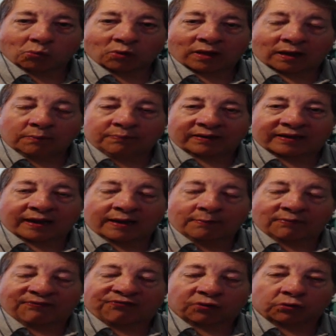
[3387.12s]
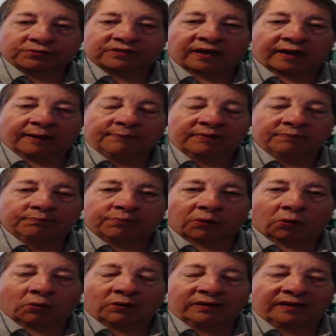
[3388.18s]
I became a full-time
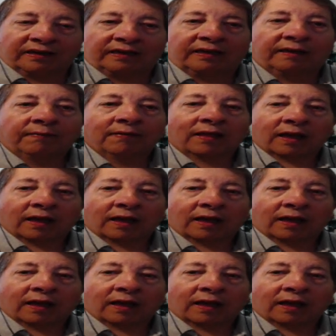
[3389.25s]
employee,